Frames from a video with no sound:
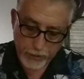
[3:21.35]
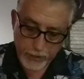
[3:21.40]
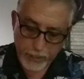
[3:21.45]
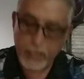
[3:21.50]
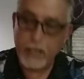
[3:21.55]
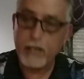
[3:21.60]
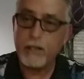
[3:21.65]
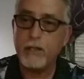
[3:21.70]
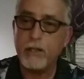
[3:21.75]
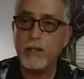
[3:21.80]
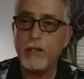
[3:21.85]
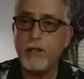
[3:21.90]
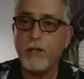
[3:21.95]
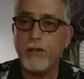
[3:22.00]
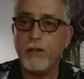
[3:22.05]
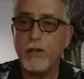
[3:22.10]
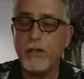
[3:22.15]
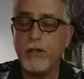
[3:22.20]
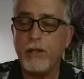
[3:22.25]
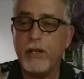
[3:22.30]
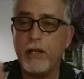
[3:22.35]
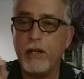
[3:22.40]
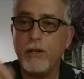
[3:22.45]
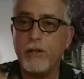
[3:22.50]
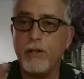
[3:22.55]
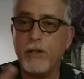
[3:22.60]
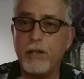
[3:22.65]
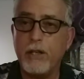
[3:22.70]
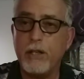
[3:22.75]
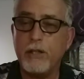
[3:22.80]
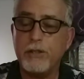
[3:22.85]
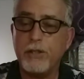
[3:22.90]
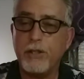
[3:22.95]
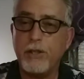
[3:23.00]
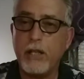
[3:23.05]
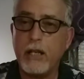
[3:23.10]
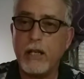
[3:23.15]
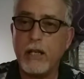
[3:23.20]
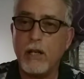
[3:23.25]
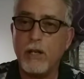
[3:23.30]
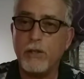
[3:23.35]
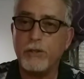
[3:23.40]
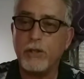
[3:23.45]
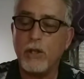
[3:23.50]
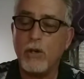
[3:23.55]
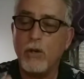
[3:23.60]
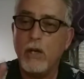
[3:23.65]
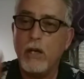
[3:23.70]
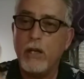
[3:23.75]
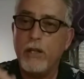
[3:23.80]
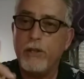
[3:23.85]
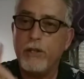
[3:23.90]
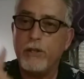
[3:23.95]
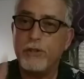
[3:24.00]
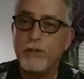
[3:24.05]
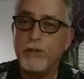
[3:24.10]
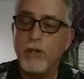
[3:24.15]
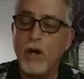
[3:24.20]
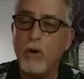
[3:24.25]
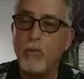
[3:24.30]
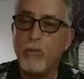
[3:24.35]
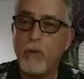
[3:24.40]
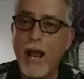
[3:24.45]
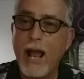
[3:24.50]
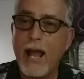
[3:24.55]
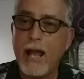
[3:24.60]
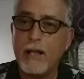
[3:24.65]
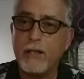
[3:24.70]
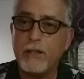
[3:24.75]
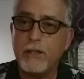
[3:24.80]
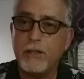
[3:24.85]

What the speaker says: And here's the thing also. There's no rat.